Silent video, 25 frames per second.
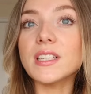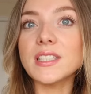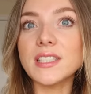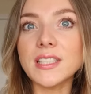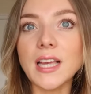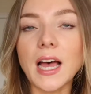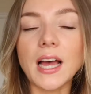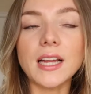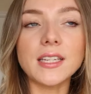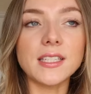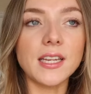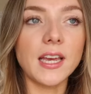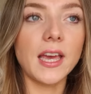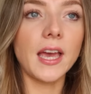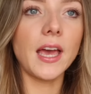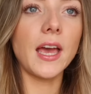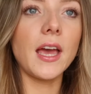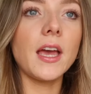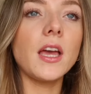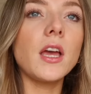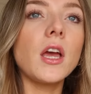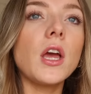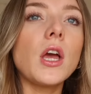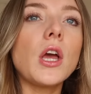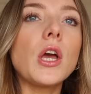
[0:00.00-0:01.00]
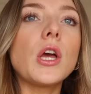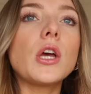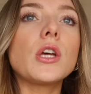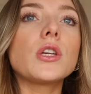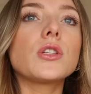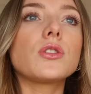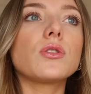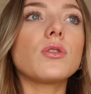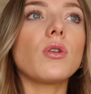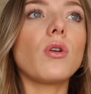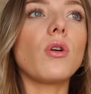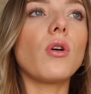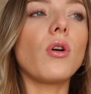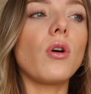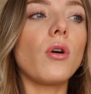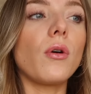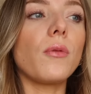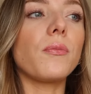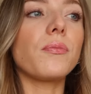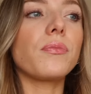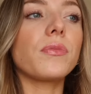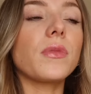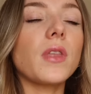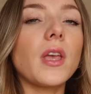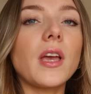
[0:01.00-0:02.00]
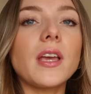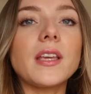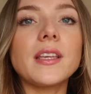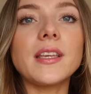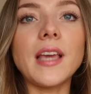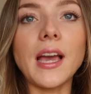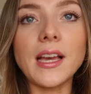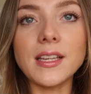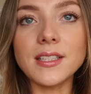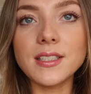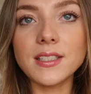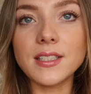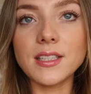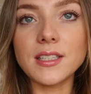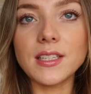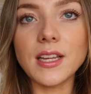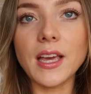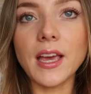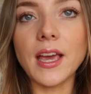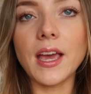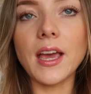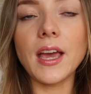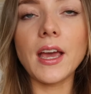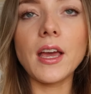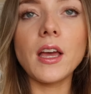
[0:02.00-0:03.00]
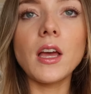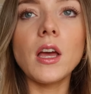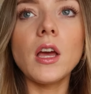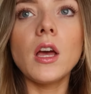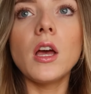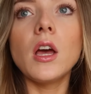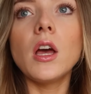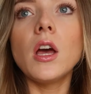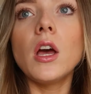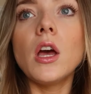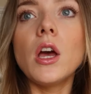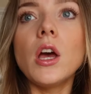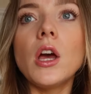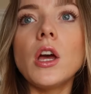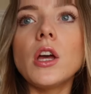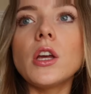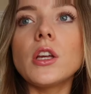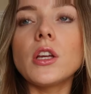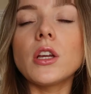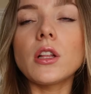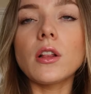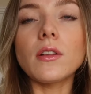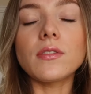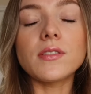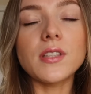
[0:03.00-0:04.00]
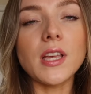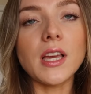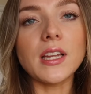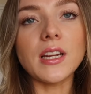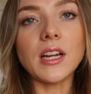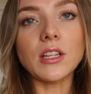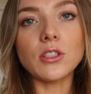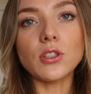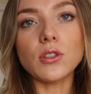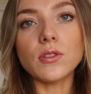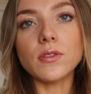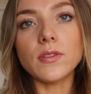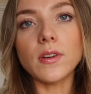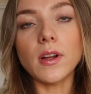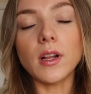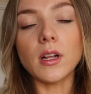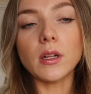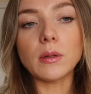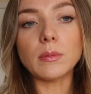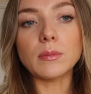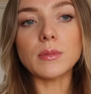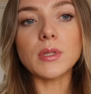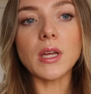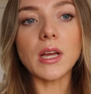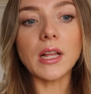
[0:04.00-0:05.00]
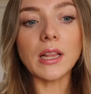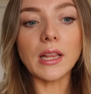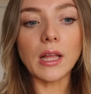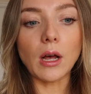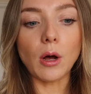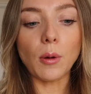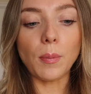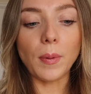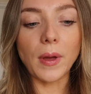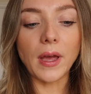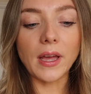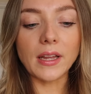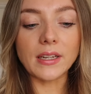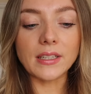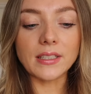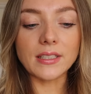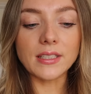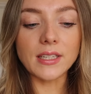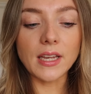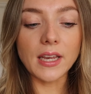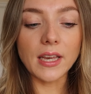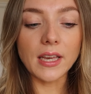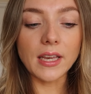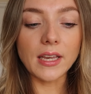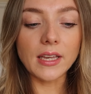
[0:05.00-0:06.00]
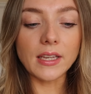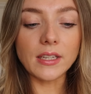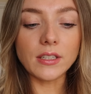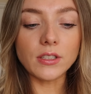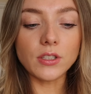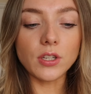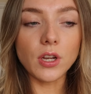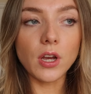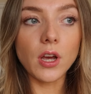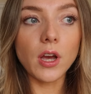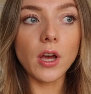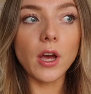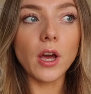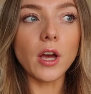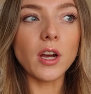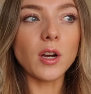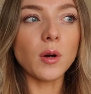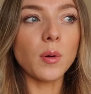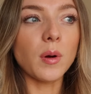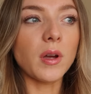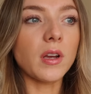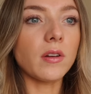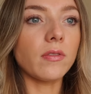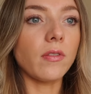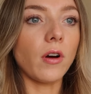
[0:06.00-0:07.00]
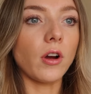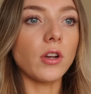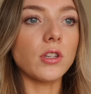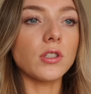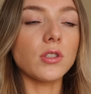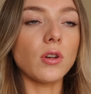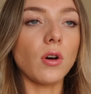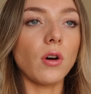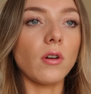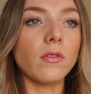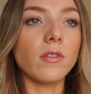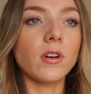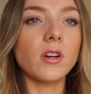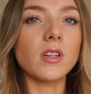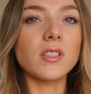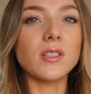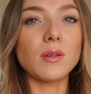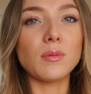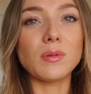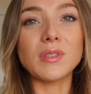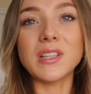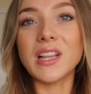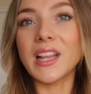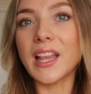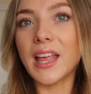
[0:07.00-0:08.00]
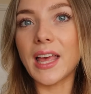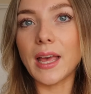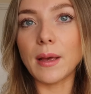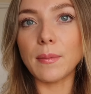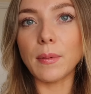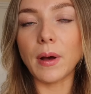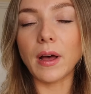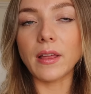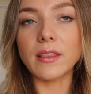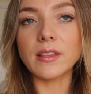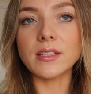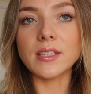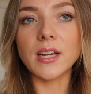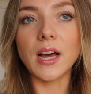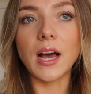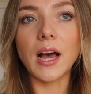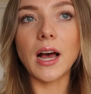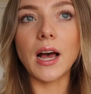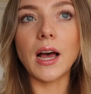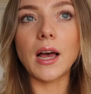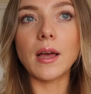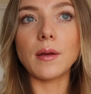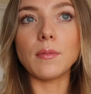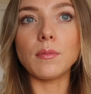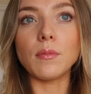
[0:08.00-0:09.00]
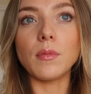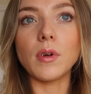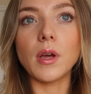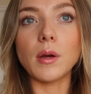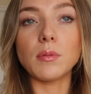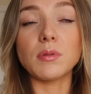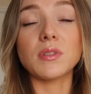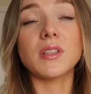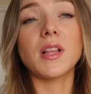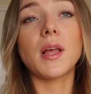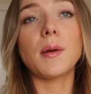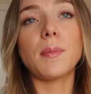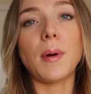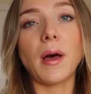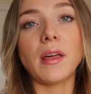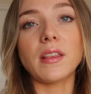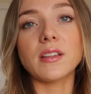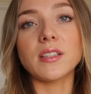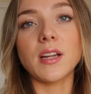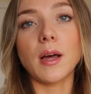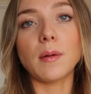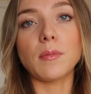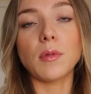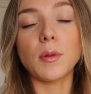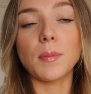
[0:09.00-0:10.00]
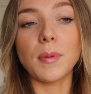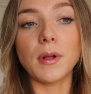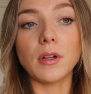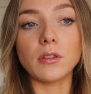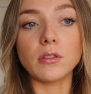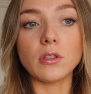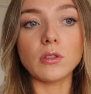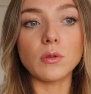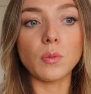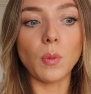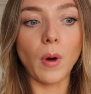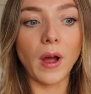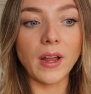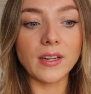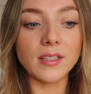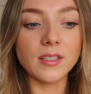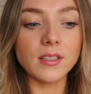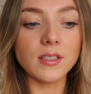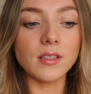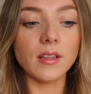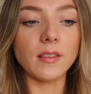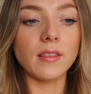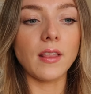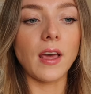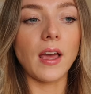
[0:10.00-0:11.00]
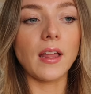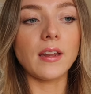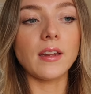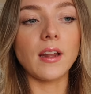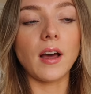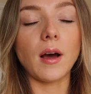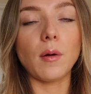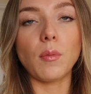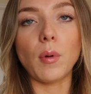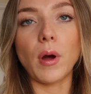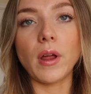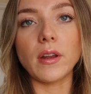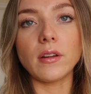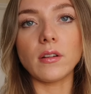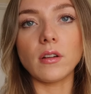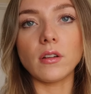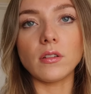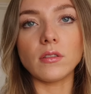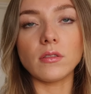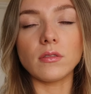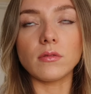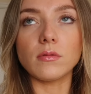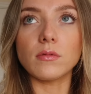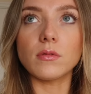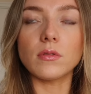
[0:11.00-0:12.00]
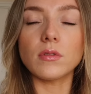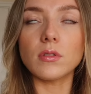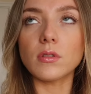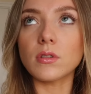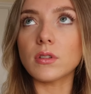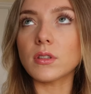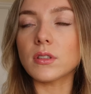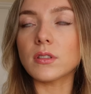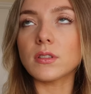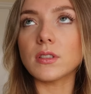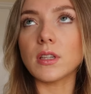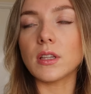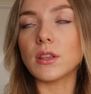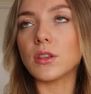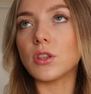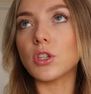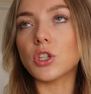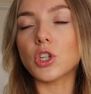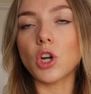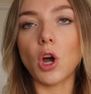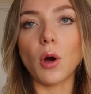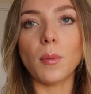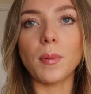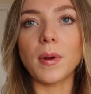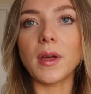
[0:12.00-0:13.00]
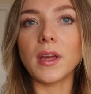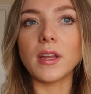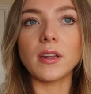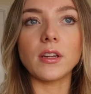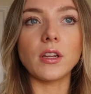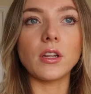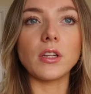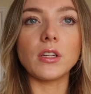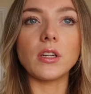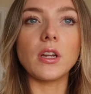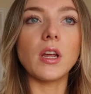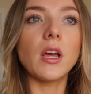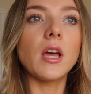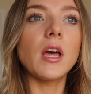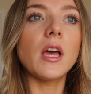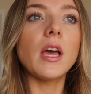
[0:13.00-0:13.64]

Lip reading: Saturday. So yesterday, you'll have seen I just filmed a little bit and did a quick voiceover because it was late by the time the builders went, and then I went and did the shopping and